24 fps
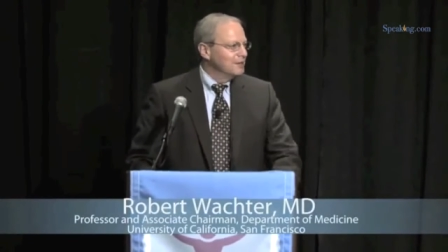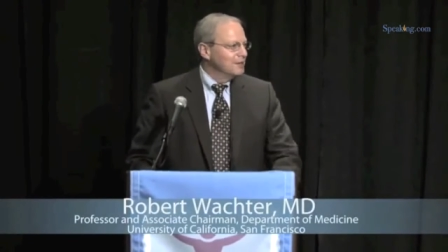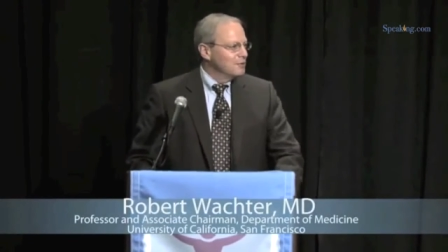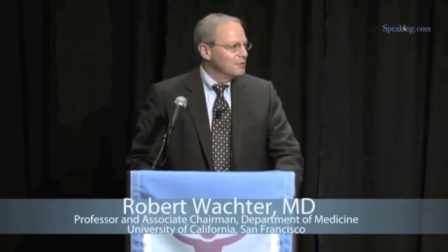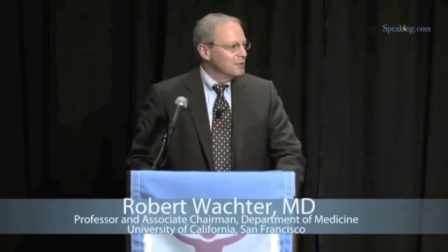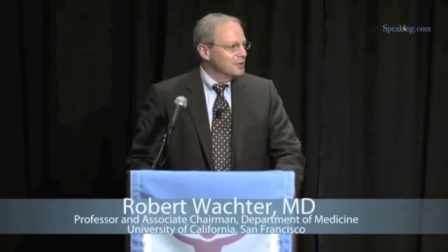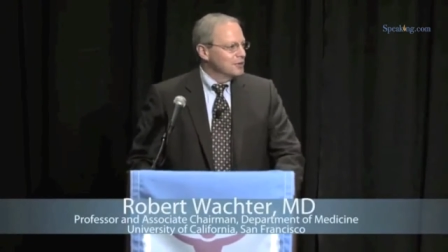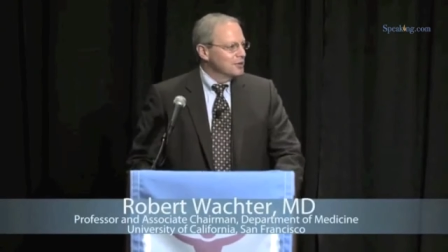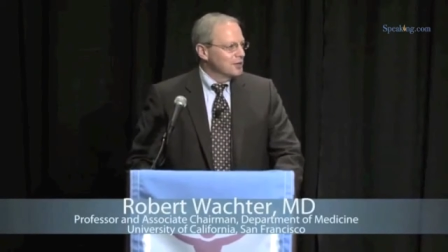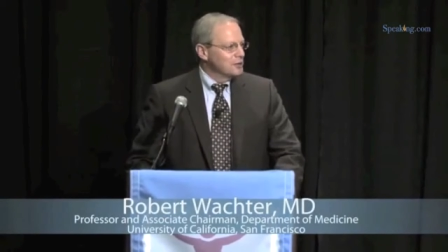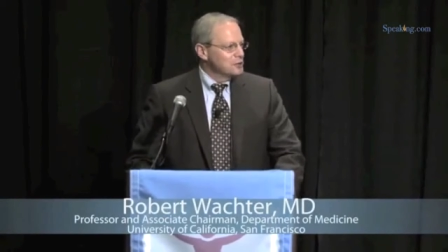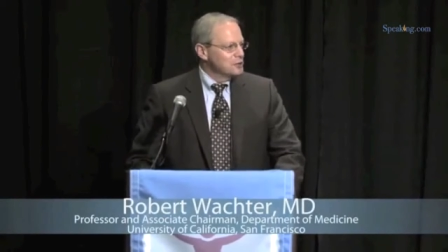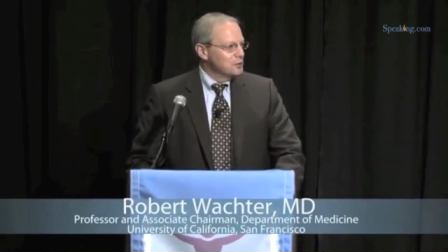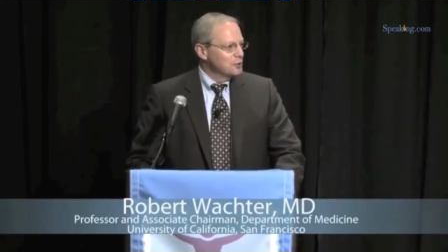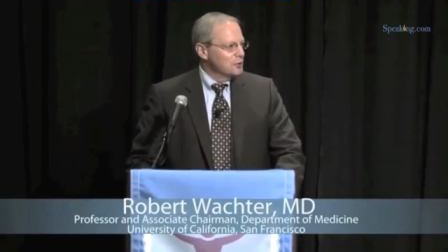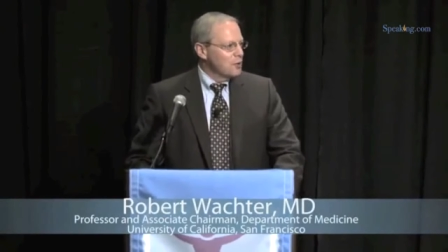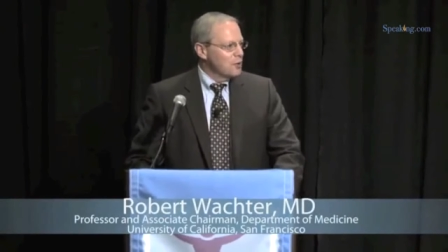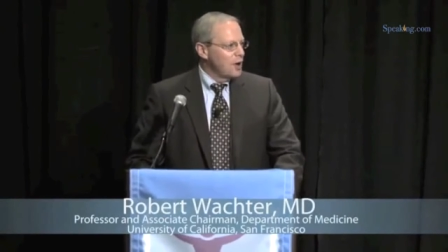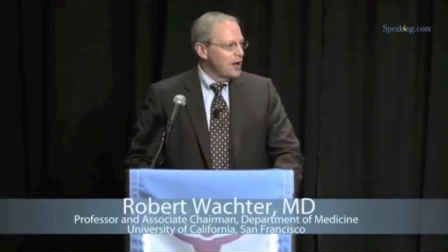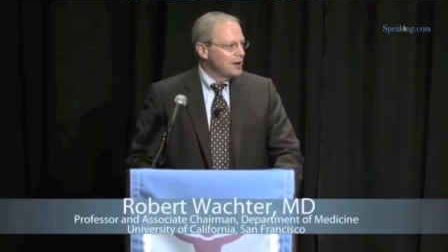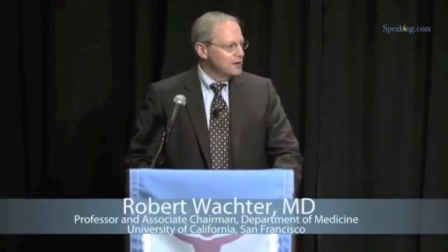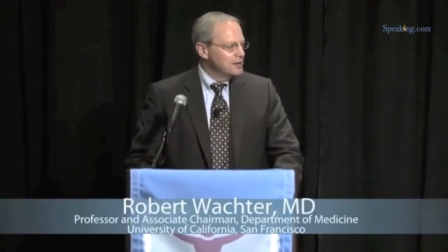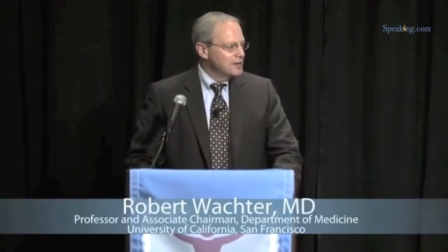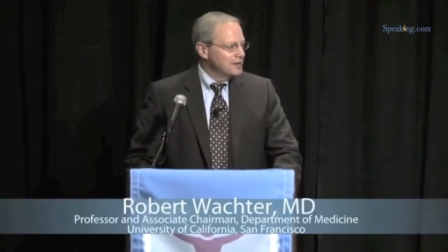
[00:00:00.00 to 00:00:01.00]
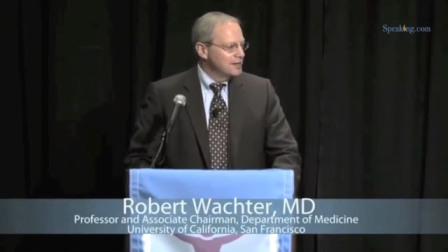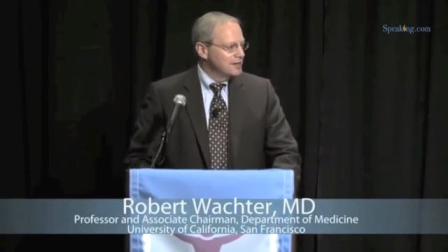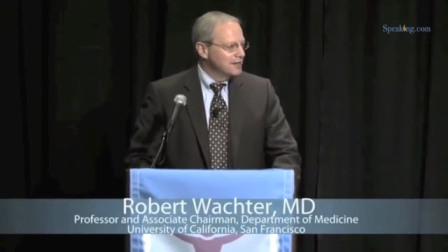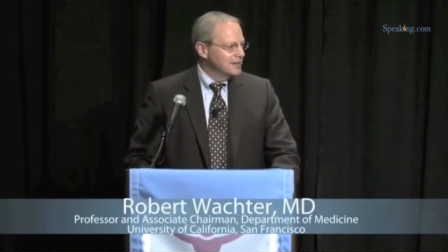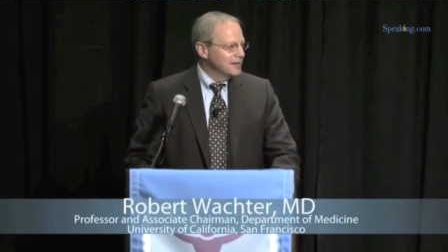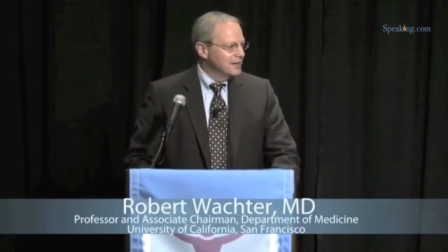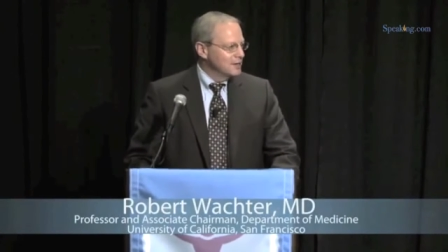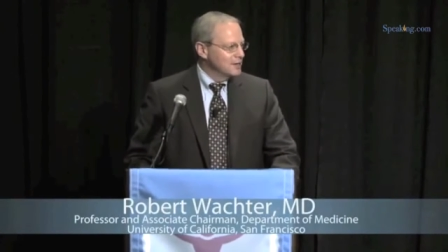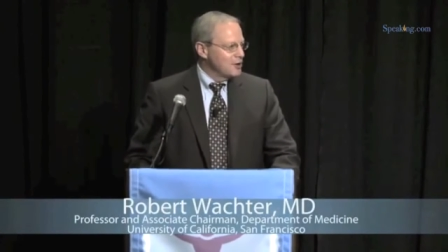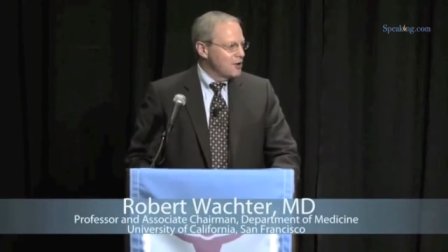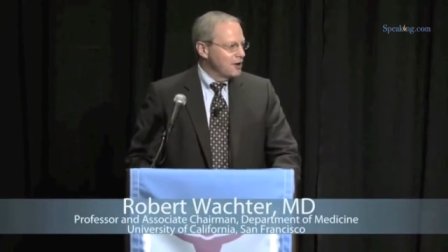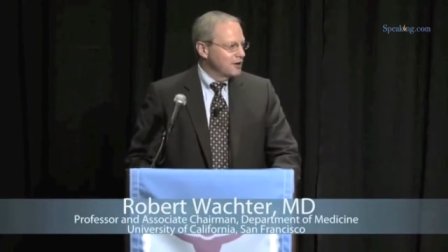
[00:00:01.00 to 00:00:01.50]
with Atul Gawande
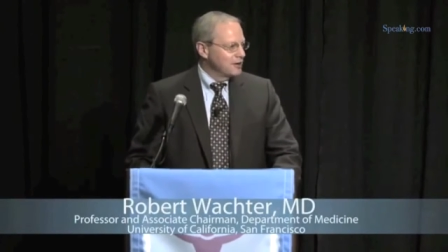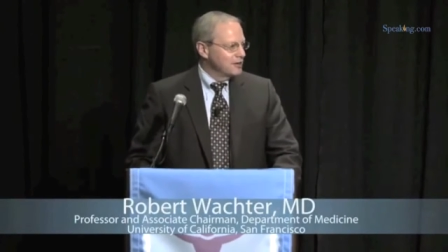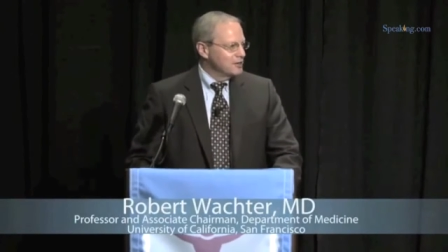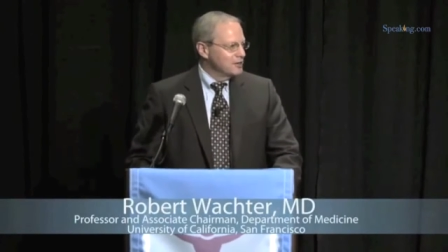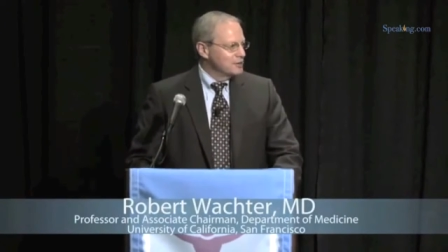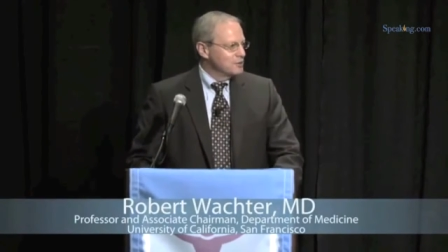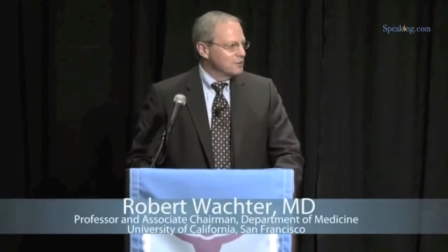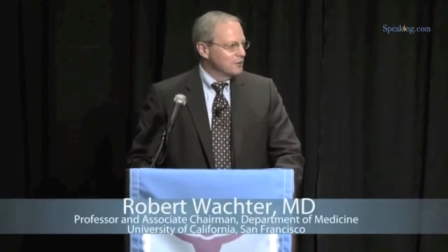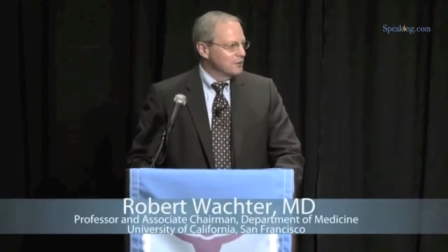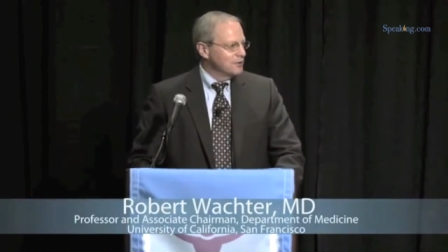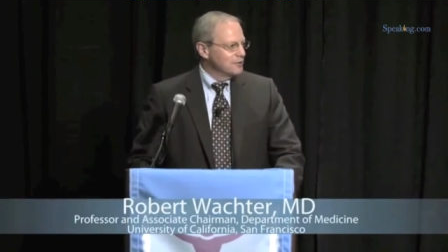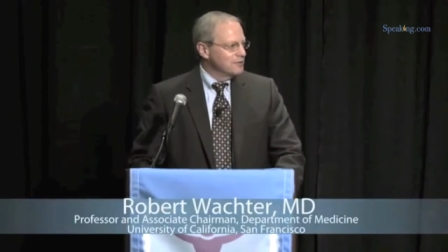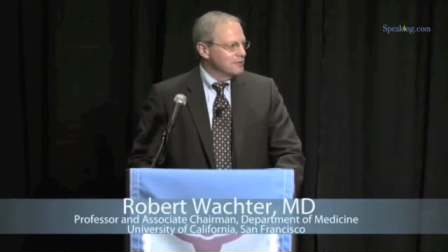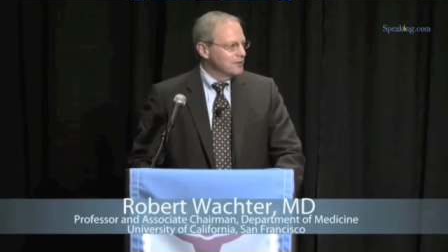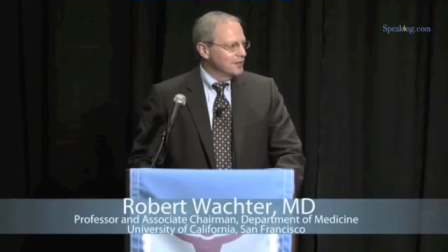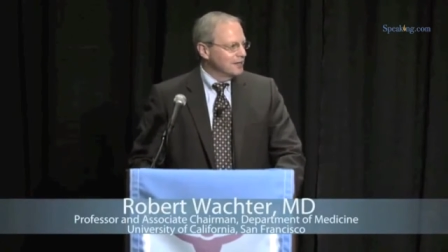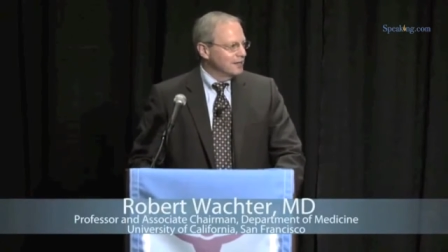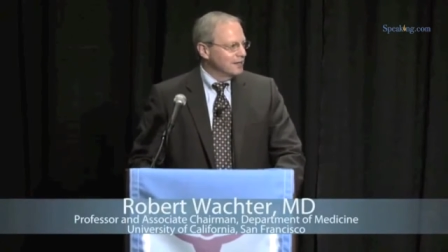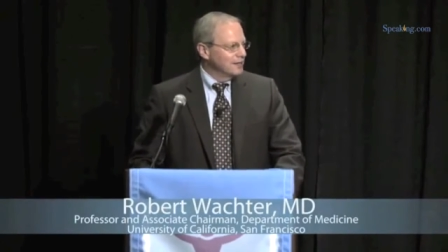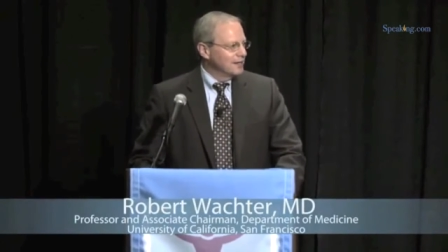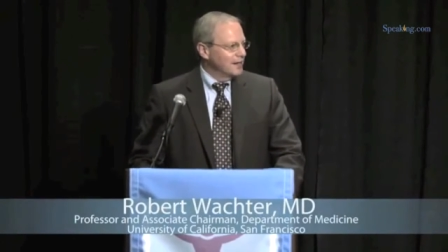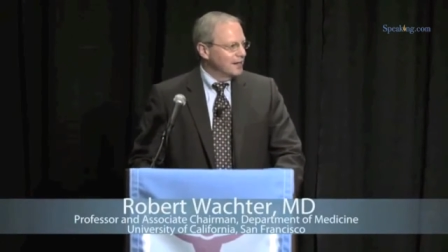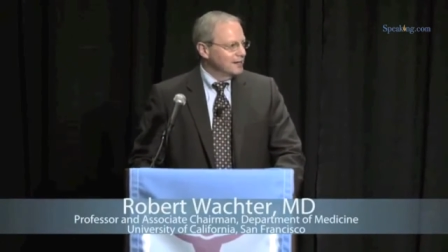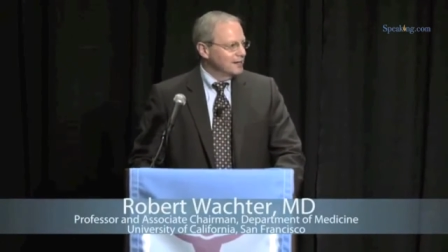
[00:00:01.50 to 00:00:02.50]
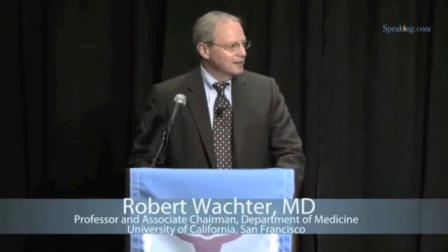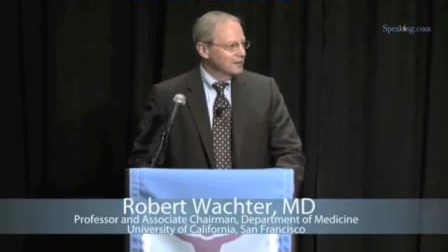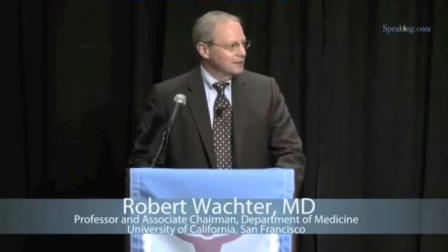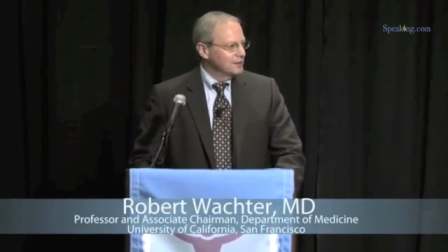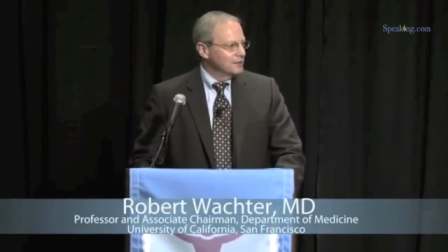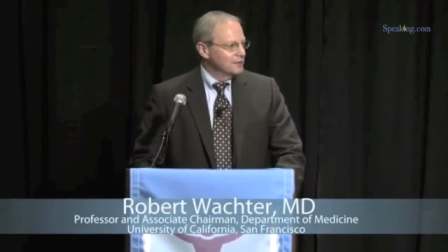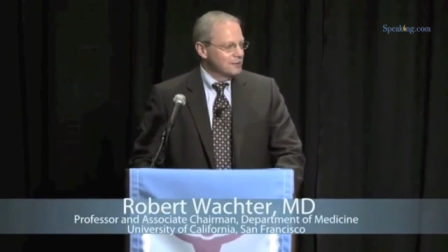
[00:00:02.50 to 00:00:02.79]
in the audience, one of, I think,